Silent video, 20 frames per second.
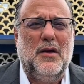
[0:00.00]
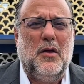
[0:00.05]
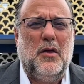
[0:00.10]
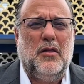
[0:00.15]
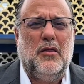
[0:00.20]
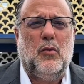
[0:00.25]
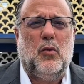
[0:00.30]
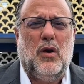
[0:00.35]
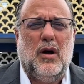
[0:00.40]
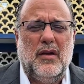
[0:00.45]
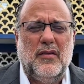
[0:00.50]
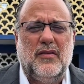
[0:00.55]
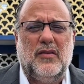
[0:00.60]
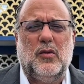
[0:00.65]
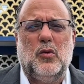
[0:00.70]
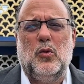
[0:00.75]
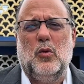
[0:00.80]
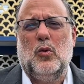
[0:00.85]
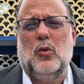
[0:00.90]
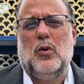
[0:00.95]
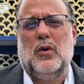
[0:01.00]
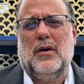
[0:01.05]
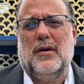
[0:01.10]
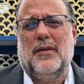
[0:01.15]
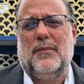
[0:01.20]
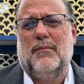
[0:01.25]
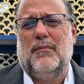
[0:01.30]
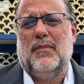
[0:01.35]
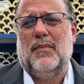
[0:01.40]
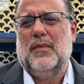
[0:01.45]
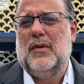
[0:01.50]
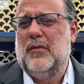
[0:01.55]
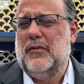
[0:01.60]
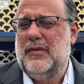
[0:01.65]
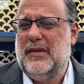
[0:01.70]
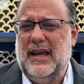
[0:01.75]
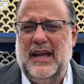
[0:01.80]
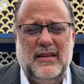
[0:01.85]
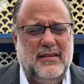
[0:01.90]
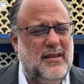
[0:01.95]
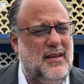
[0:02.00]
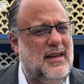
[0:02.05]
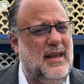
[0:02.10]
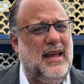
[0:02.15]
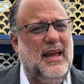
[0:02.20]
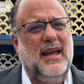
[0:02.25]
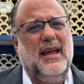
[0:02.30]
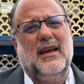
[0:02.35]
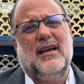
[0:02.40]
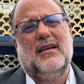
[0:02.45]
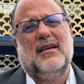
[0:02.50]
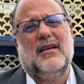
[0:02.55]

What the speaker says: the ones who day to day